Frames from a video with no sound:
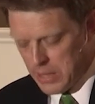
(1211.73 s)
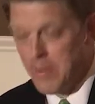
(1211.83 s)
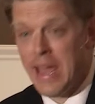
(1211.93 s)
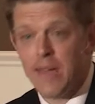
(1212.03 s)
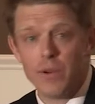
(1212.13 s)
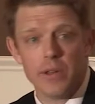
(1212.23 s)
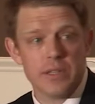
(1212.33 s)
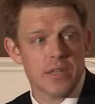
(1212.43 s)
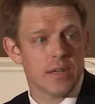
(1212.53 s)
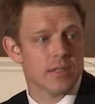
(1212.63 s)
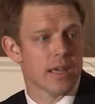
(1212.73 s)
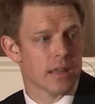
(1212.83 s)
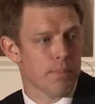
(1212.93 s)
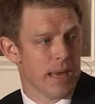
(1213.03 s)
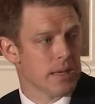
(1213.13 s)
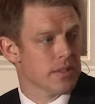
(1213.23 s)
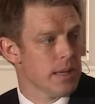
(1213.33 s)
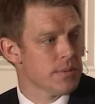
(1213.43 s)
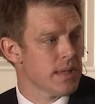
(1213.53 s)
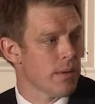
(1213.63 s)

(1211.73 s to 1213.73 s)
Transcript: in behavioral incidents like the pink slips